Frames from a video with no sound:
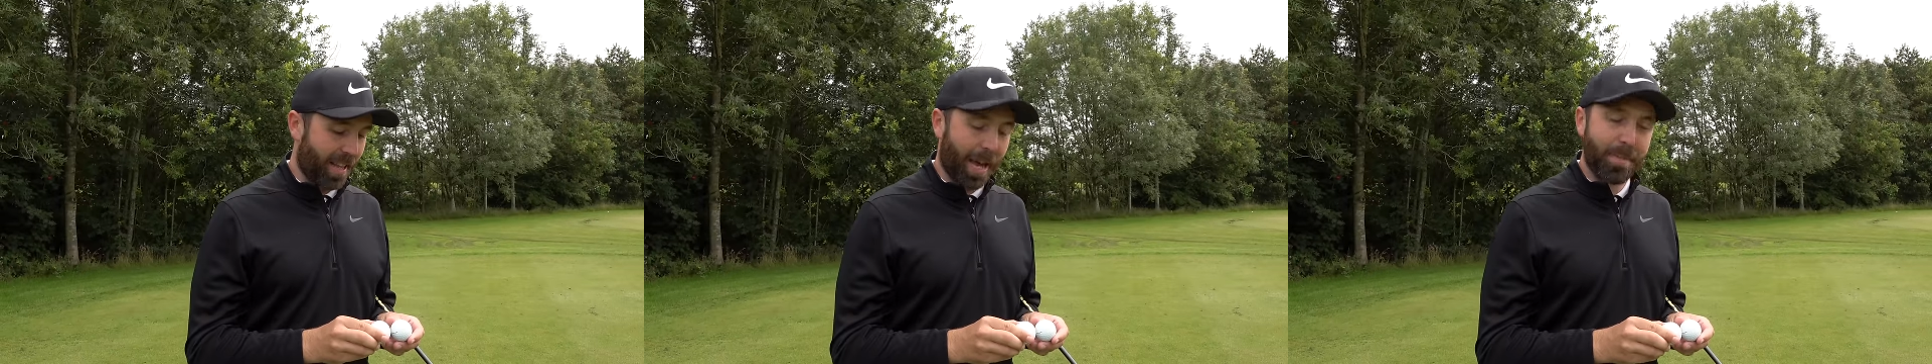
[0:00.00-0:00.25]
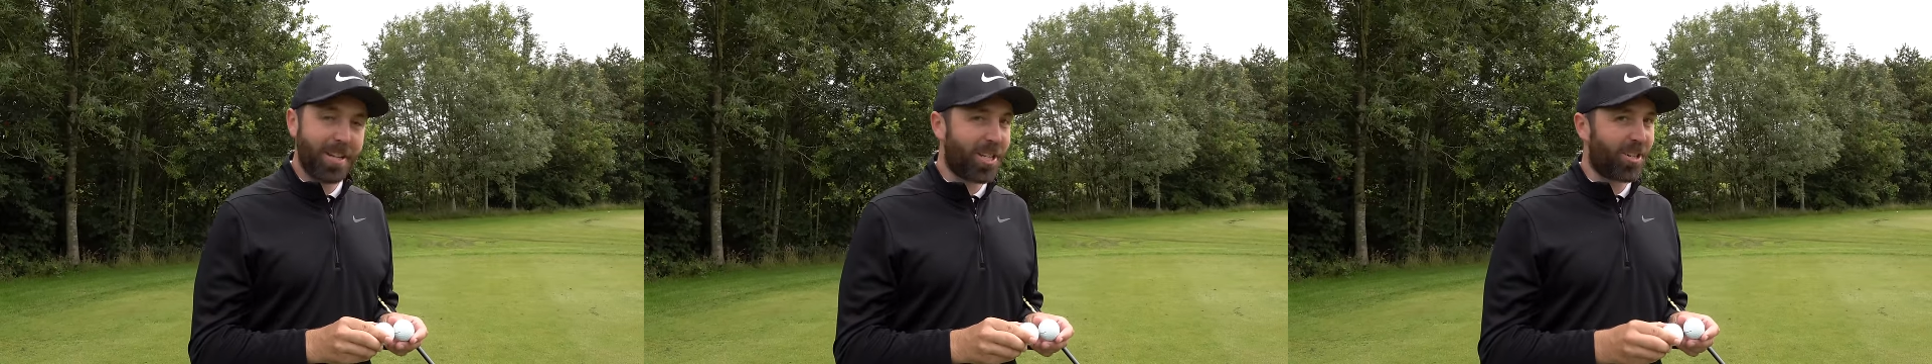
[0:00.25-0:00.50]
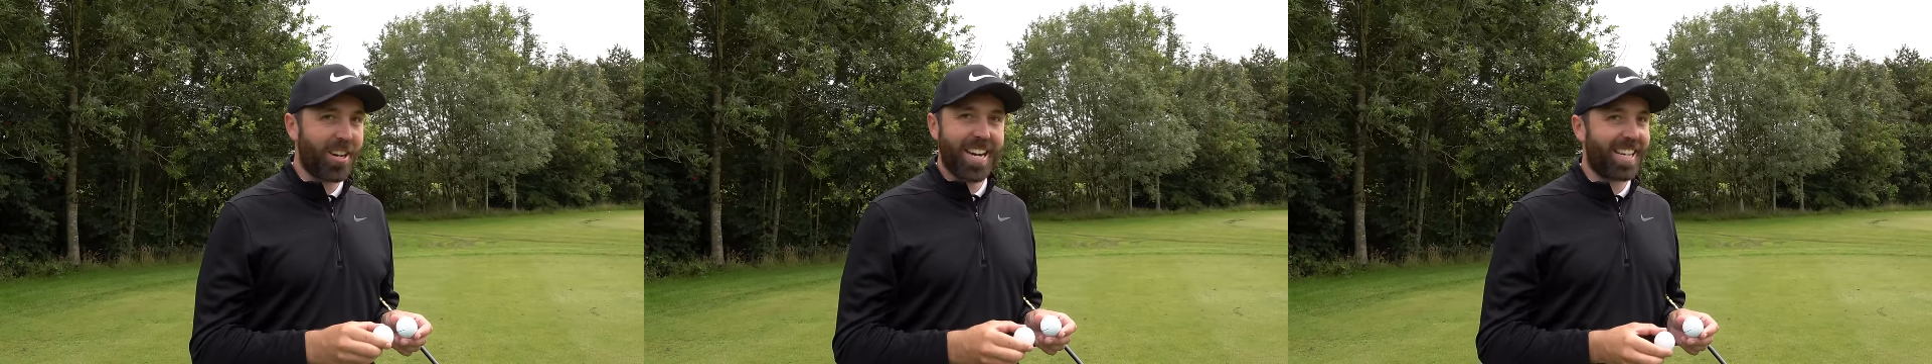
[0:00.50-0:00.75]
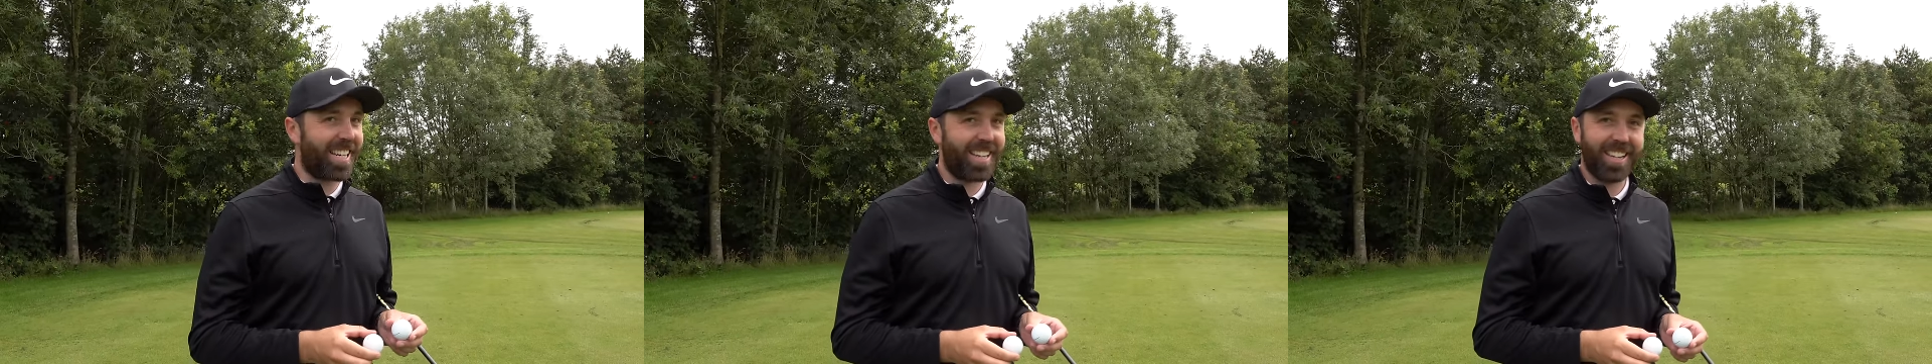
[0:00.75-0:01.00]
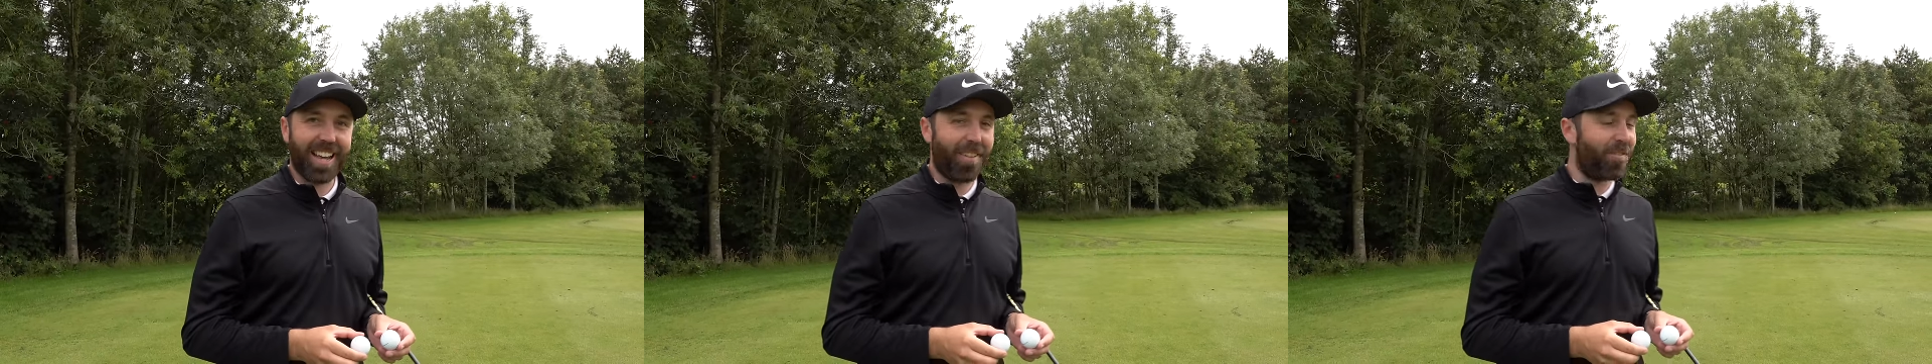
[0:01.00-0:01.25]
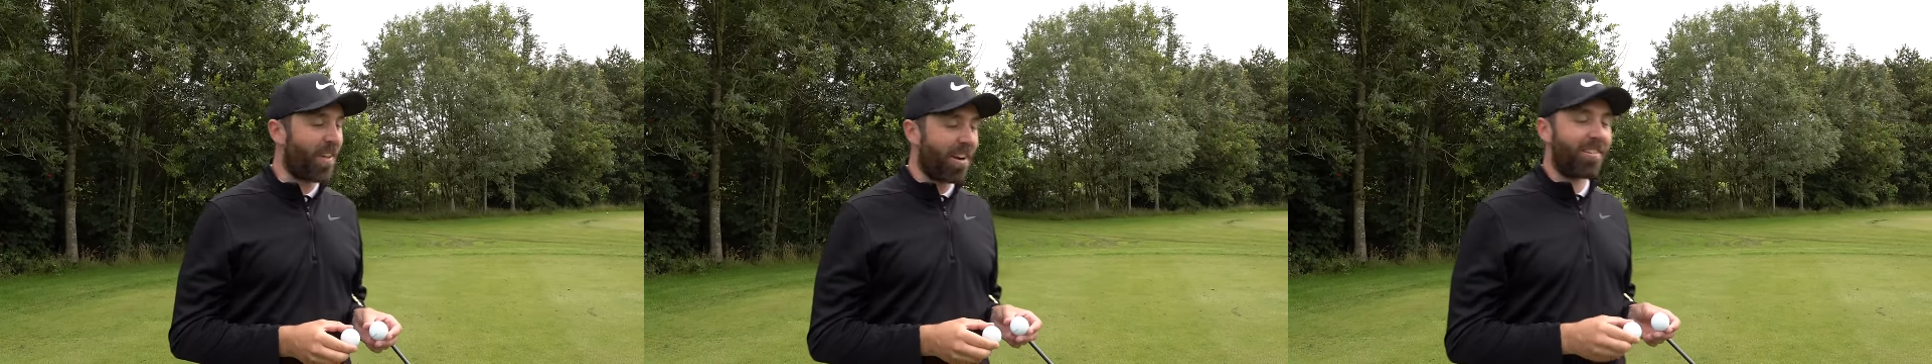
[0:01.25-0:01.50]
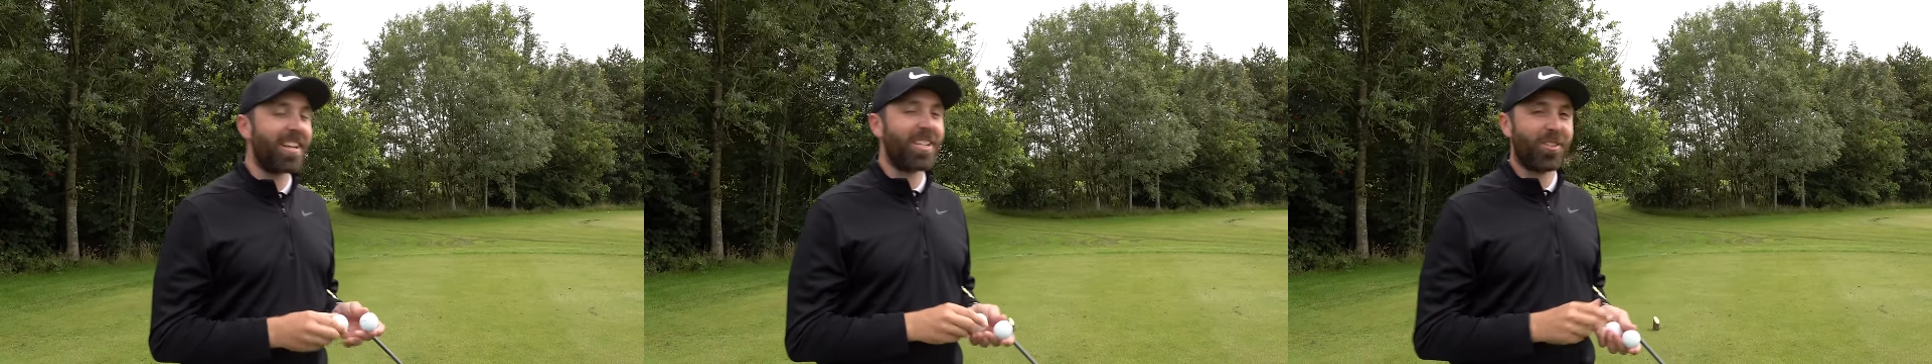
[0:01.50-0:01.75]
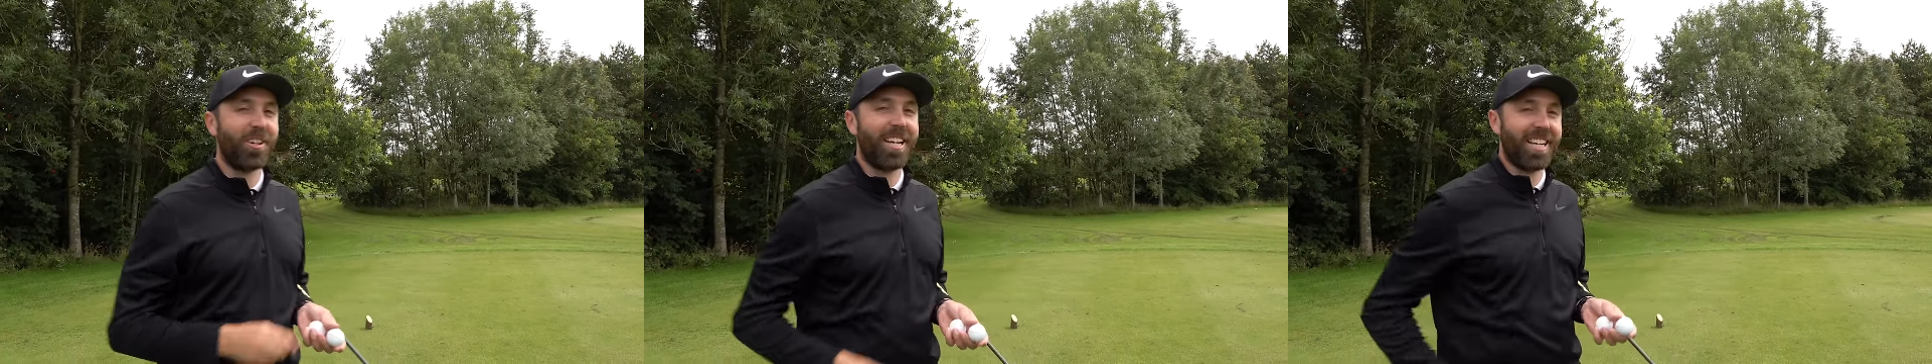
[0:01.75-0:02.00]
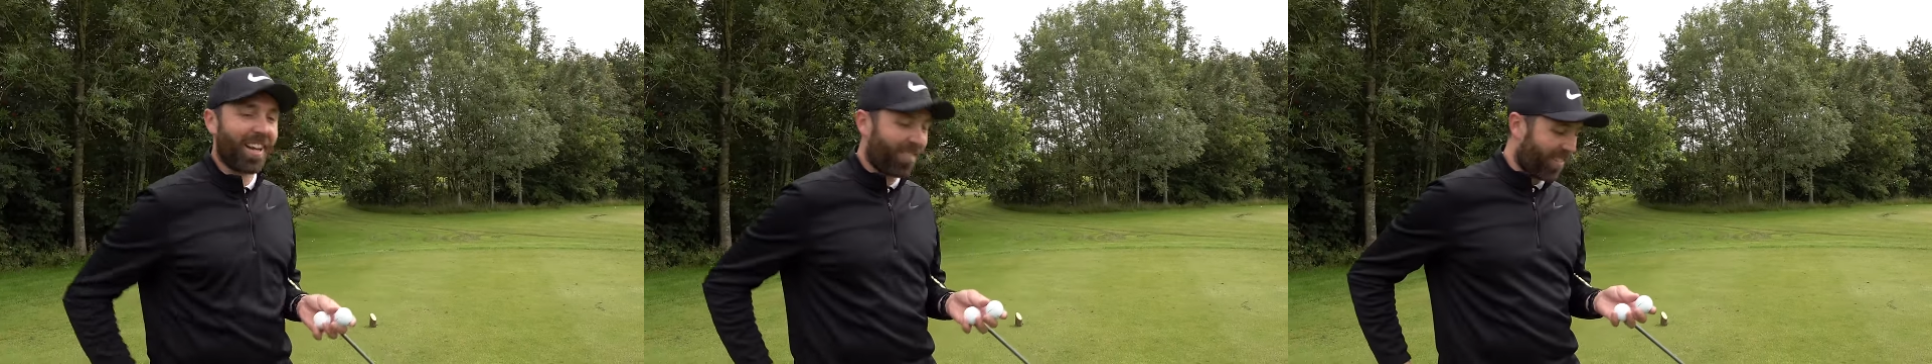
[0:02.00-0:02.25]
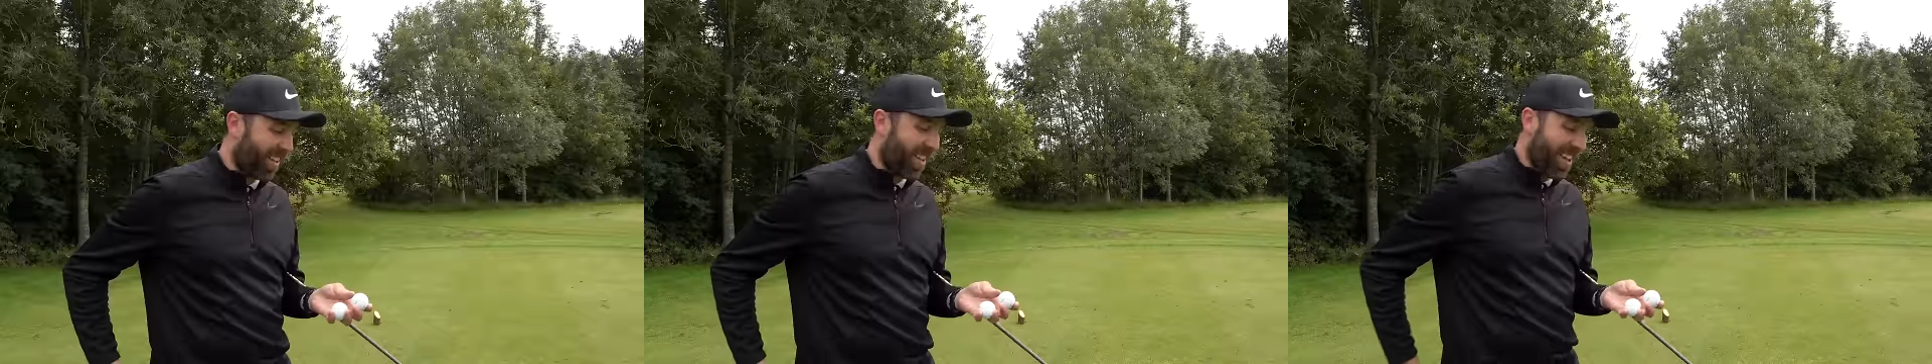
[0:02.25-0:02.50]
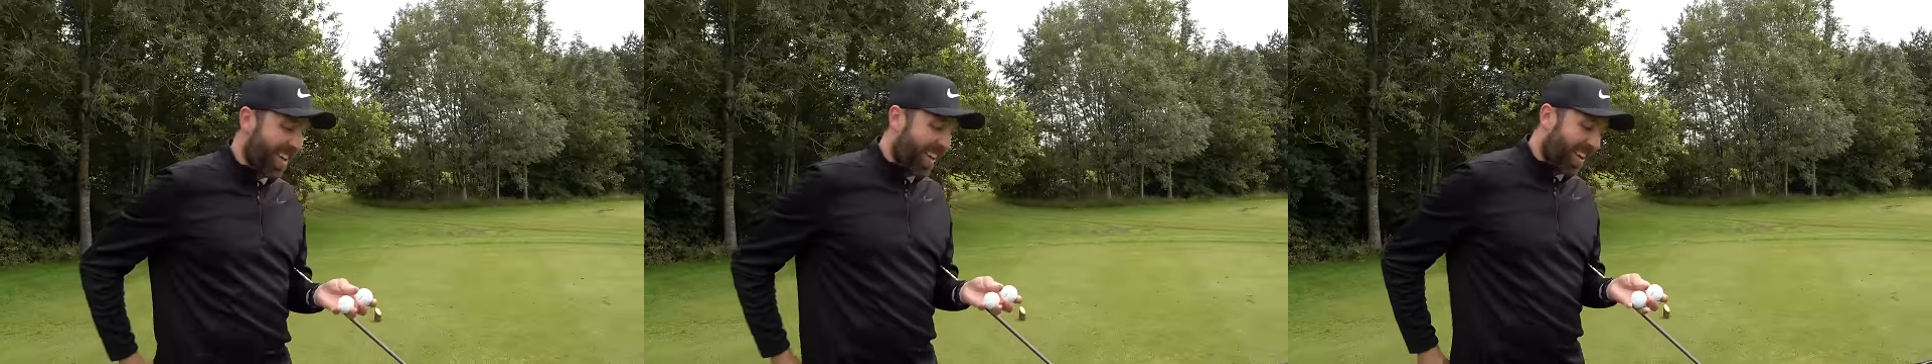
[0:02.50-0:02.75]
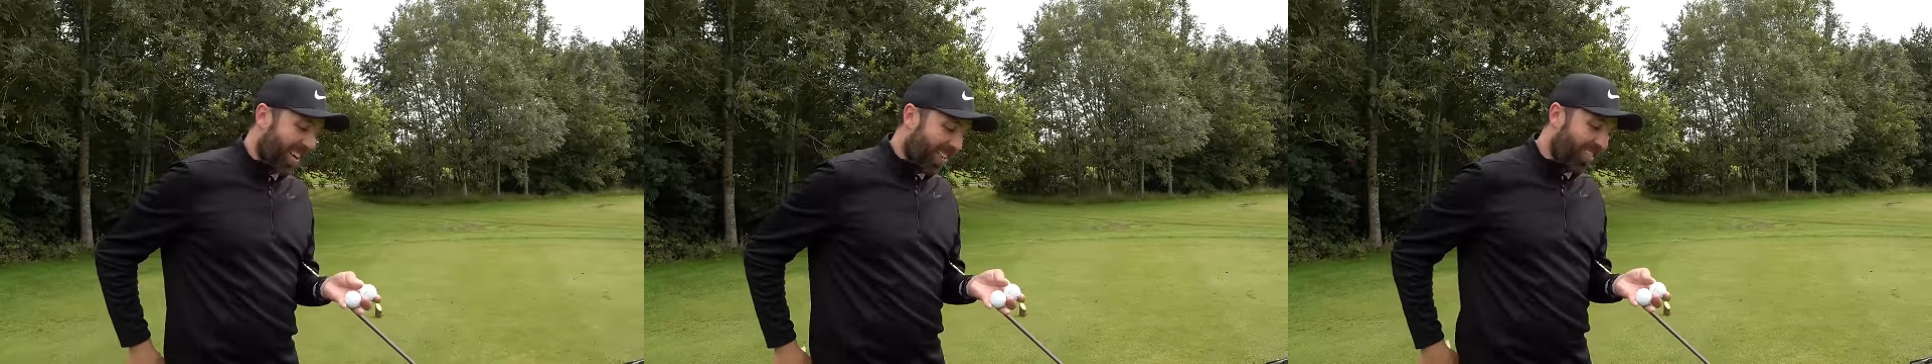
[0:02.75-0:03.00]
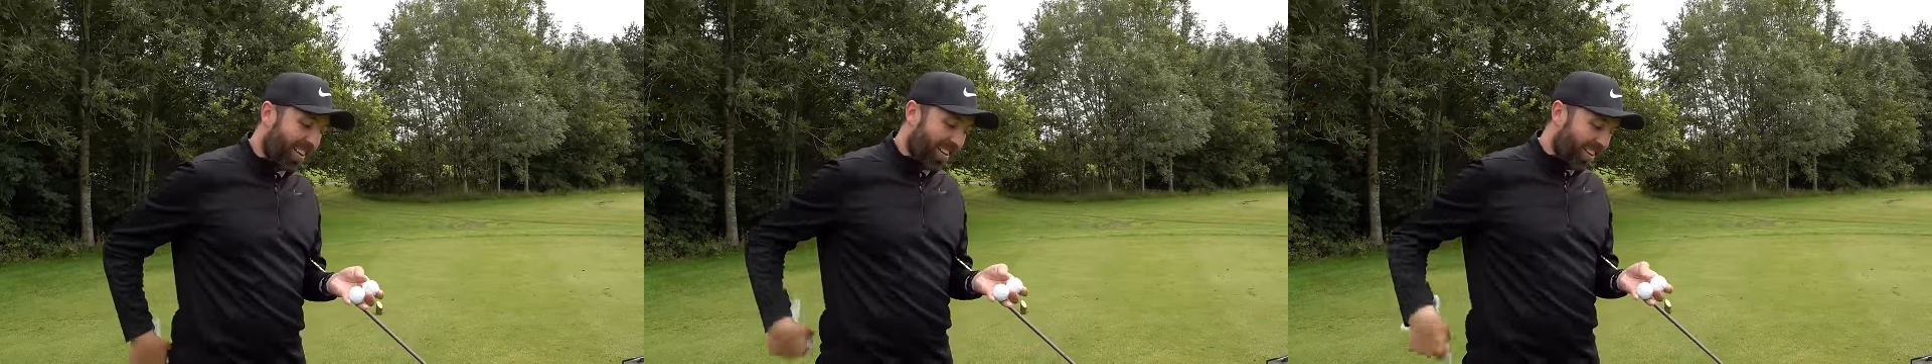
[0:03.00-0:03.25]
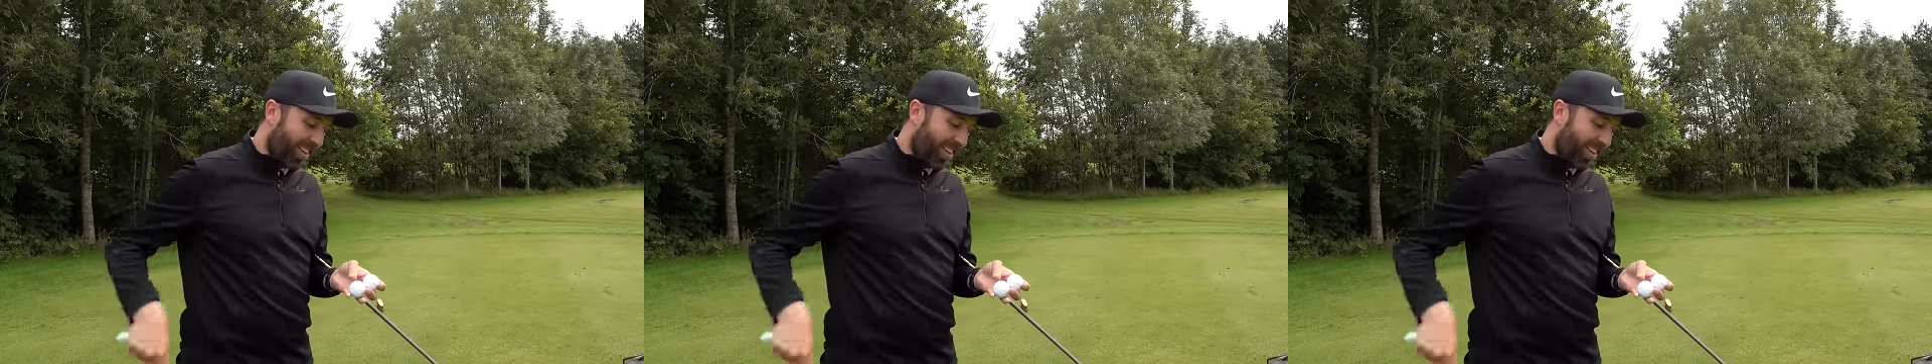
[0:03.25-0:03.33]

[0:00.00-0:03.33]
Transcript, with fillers: I'm intrigued, I'm very intrigued. I know